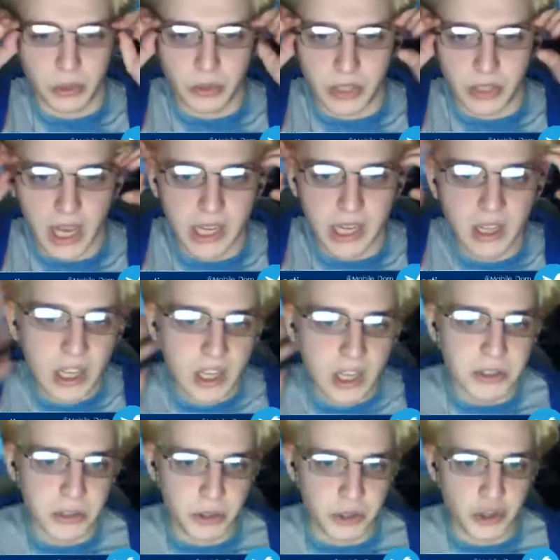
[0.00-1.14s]
UK.
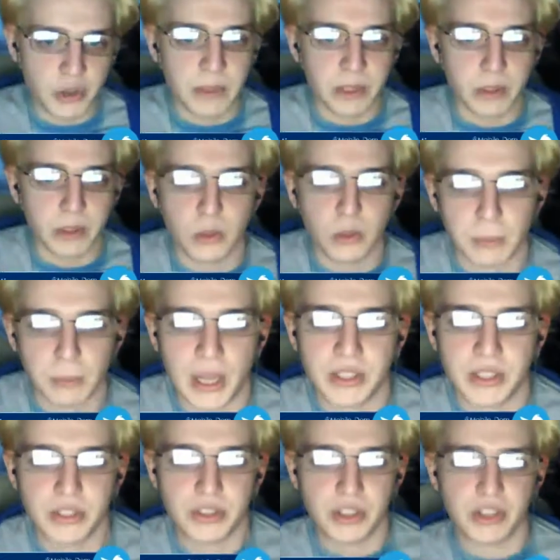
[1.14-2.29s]
YouTube and Google+,
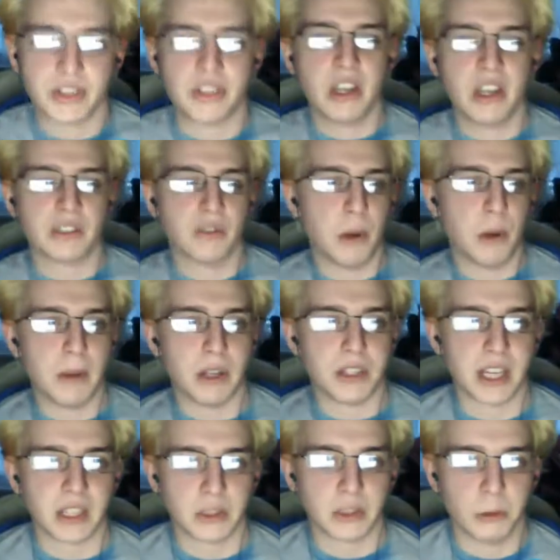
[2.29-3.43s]
just search for
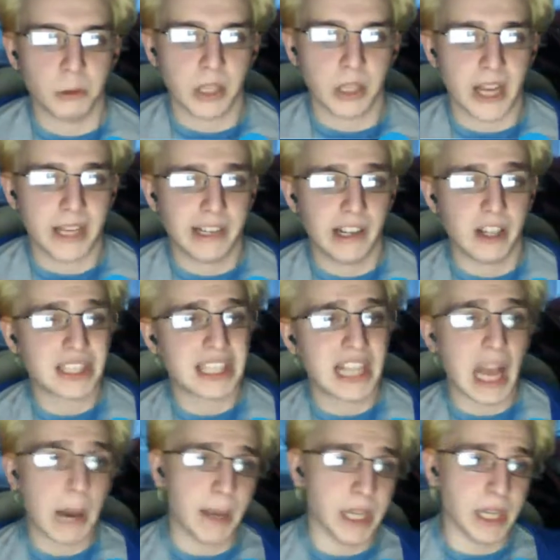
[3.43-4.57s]
MobileTechTalk. And lastly,
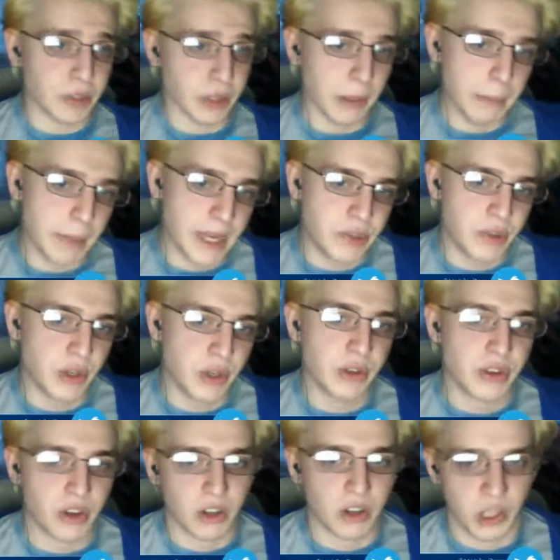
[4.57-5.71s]
our Patreon,
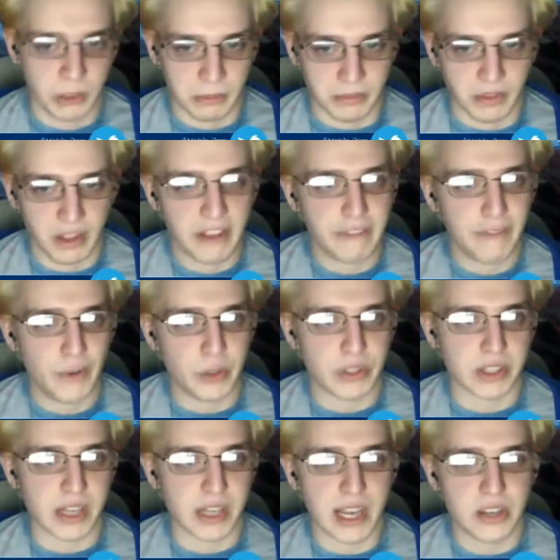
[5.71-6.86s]

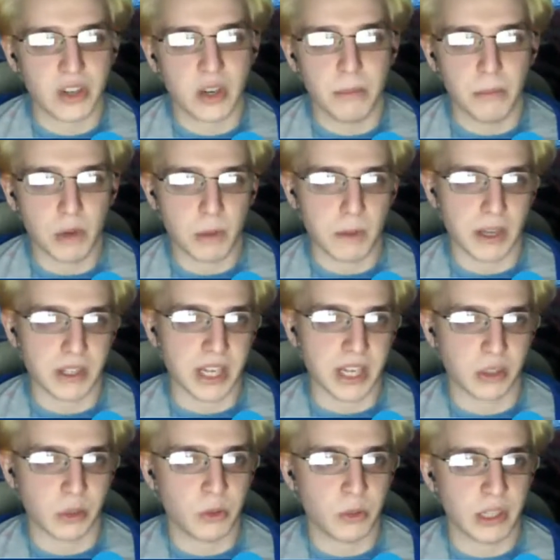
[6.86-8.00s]

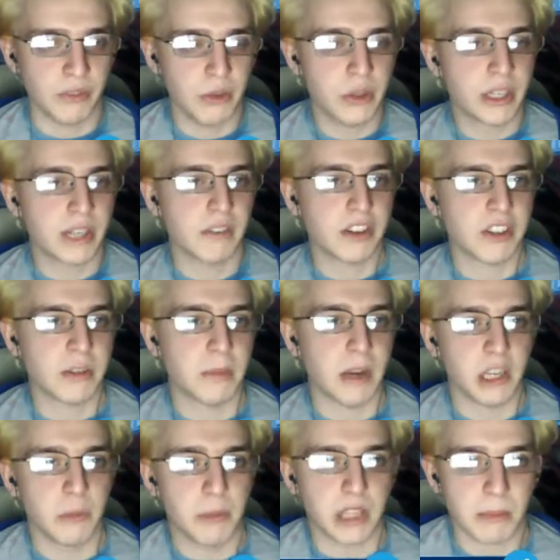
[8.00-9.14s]
patreon.com/MobileTechTalk. If you give us some
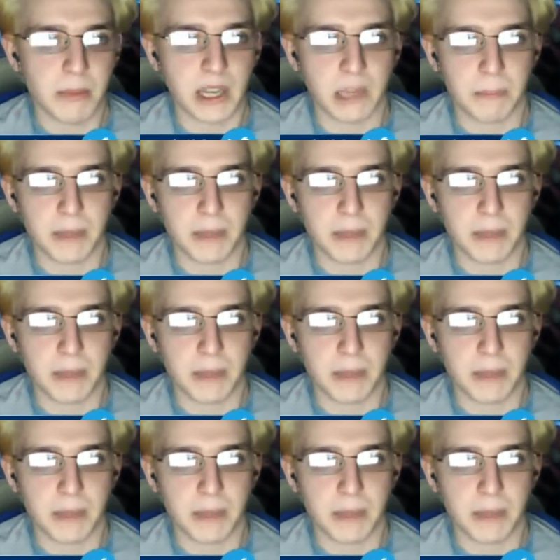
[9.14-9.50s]
money, we can make better